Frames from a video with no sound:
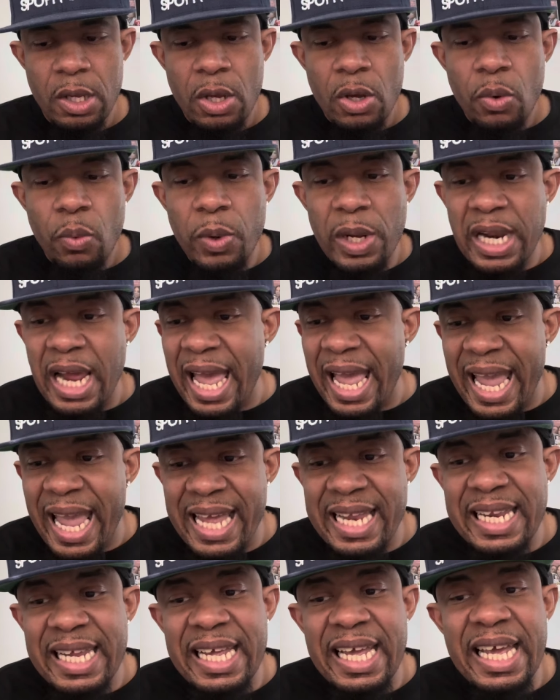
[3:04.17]
with an
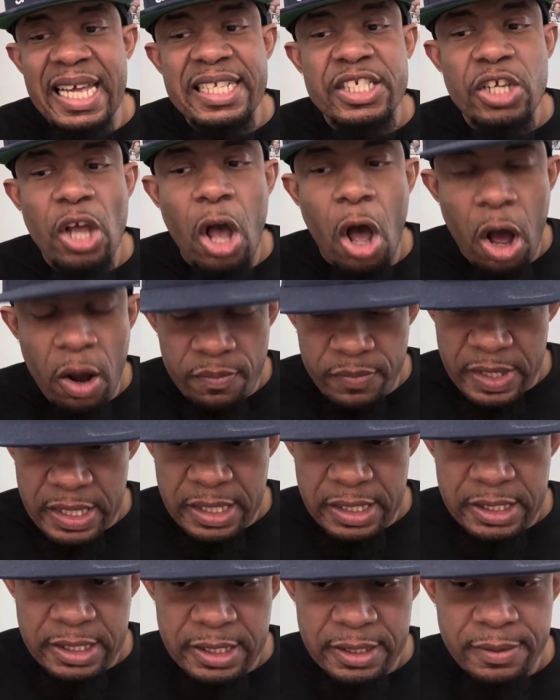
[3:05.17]
80-inch arm
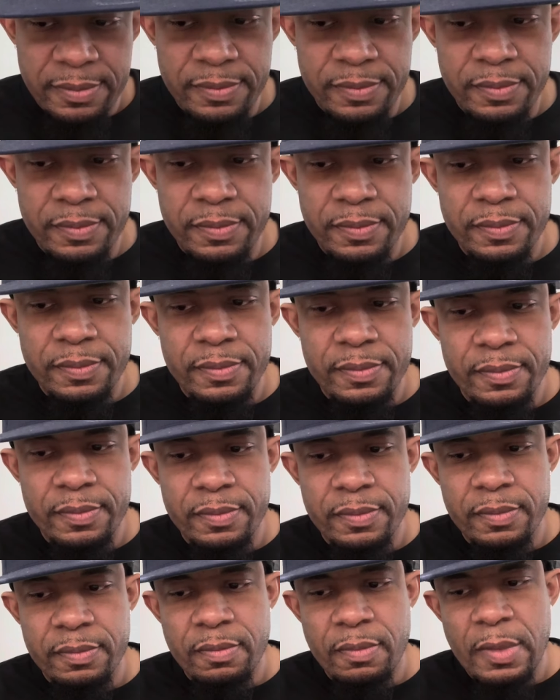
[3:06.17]
reach
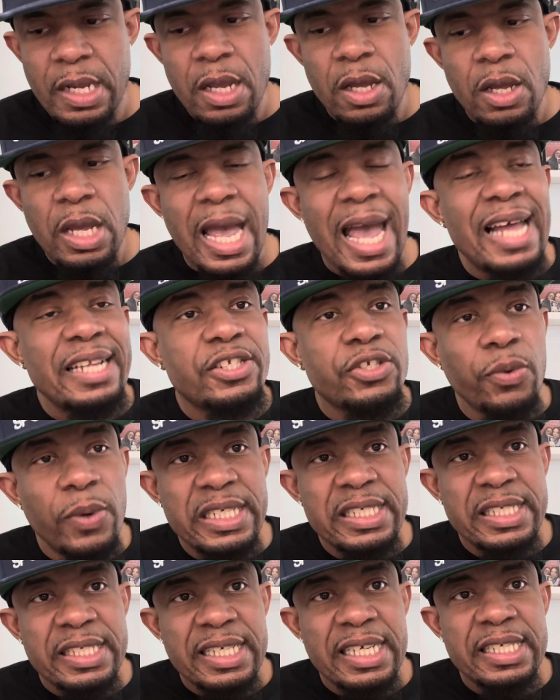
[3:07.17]
at
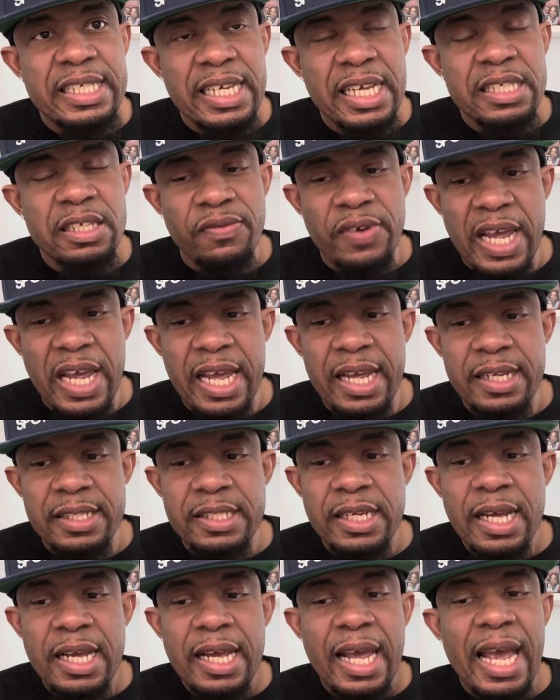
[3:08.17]
26 years of
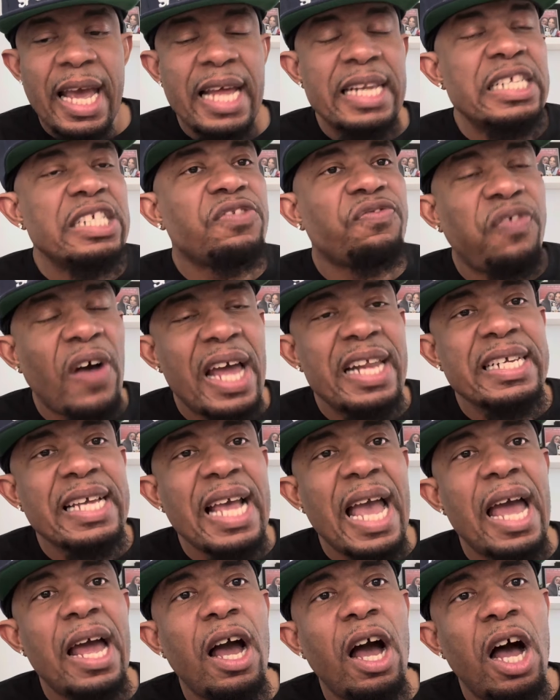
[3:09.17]
age, and he's fighting
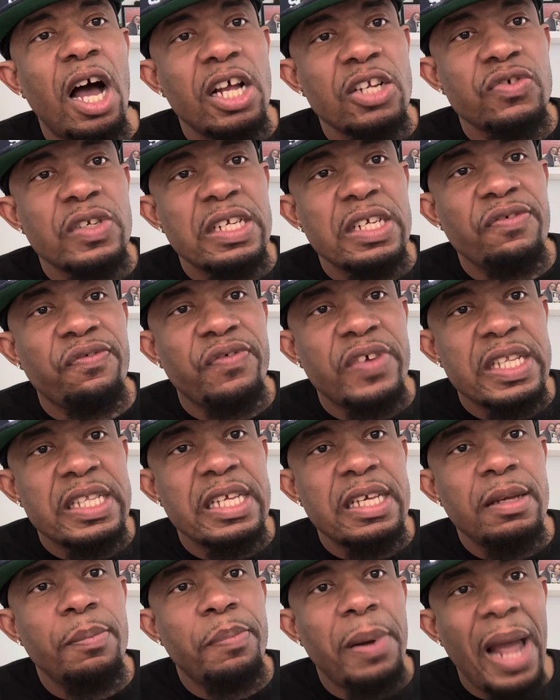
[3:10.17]
at
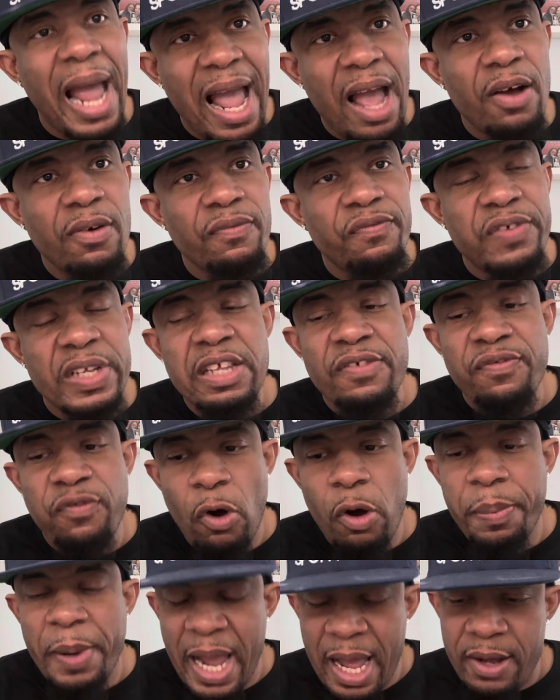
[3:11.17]

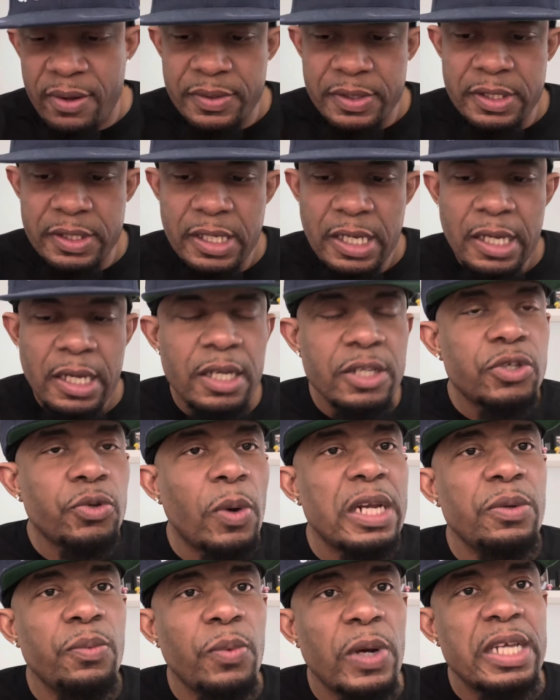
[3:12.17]
54 pounds.
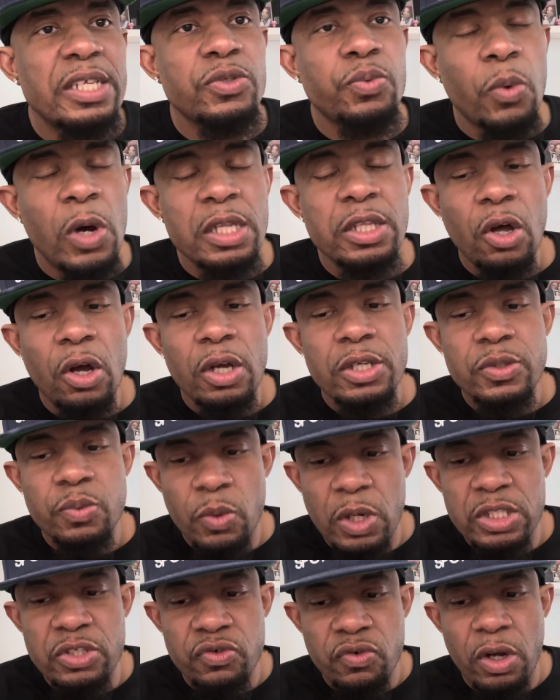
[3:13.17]
20 wins, 1 loss,
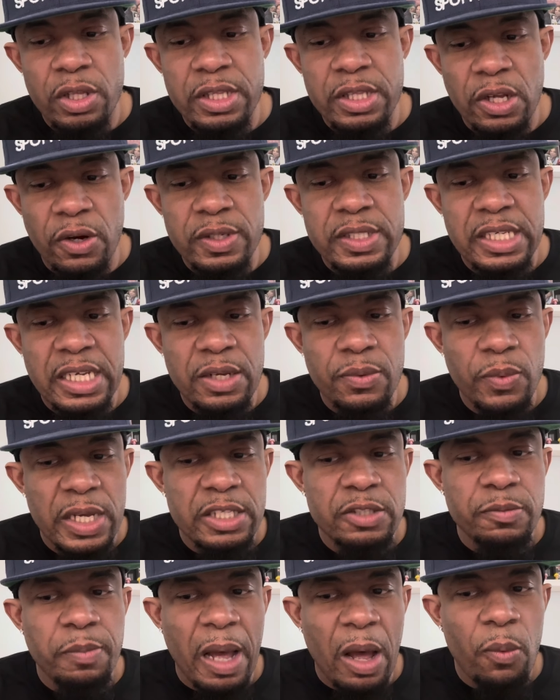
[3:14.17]
1 draw, 13
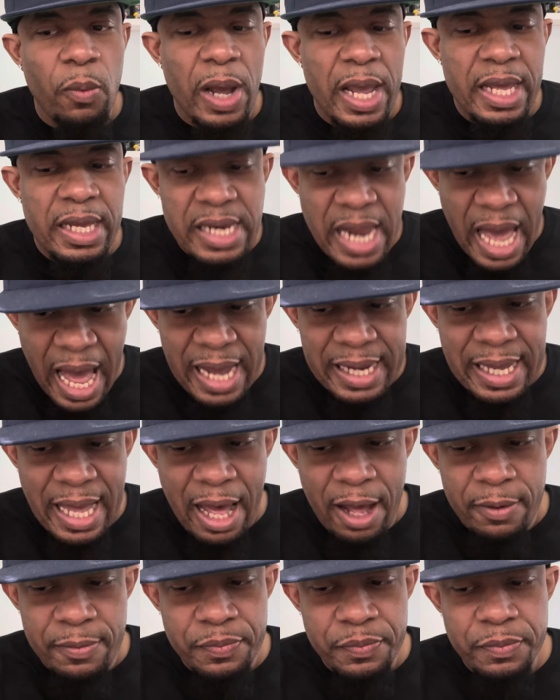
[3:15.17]
wins by way of
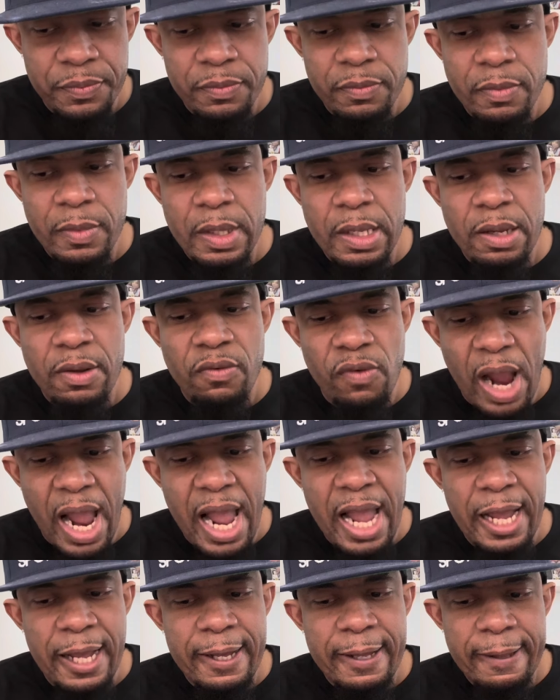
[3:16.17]
knockout,
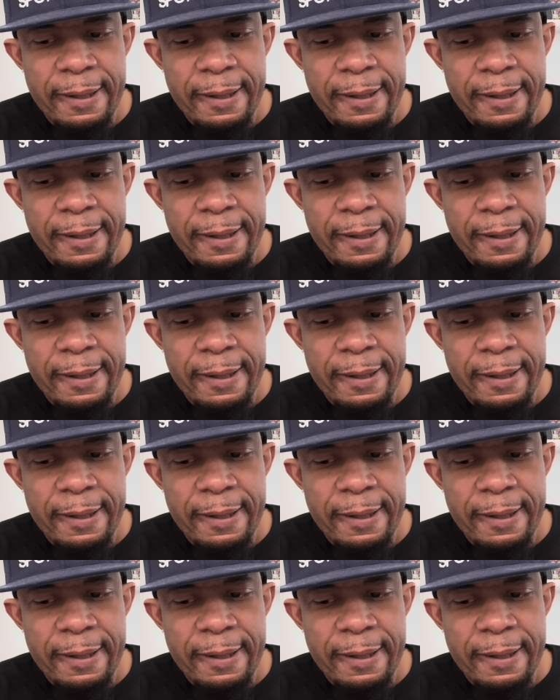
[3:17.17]
right?